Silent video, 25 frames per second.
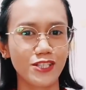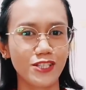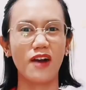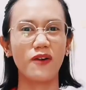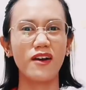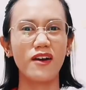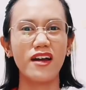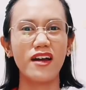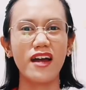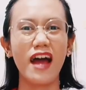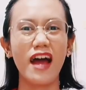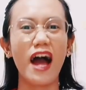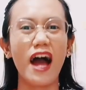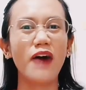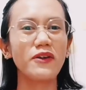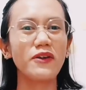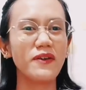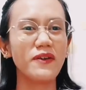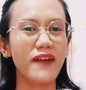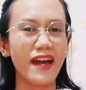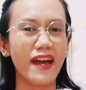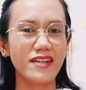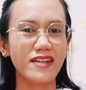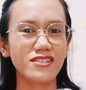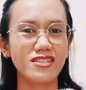Now, how
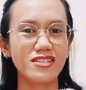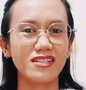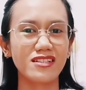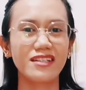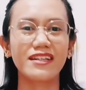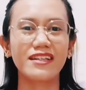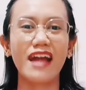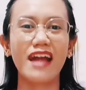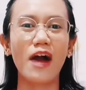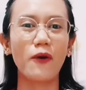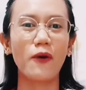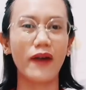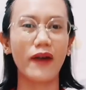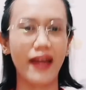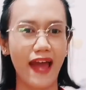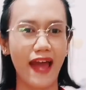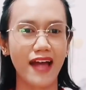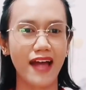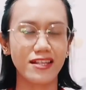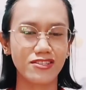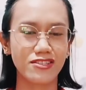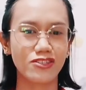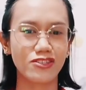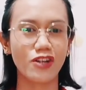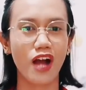you answer and how I
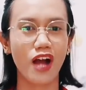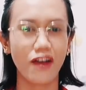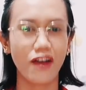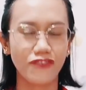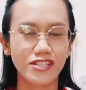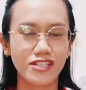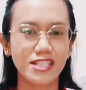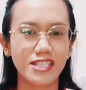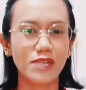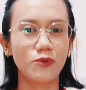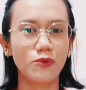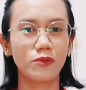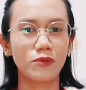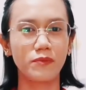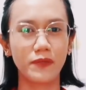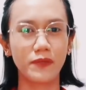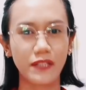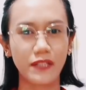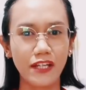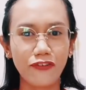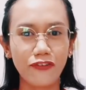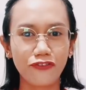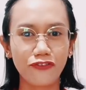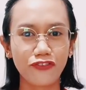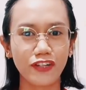answer obviously will be
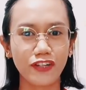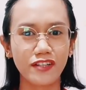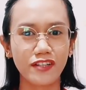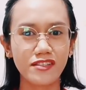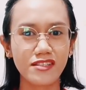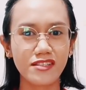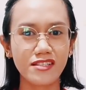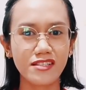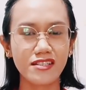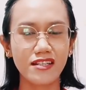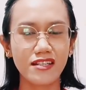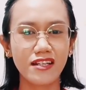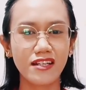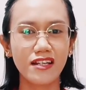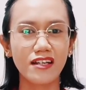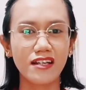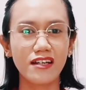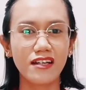different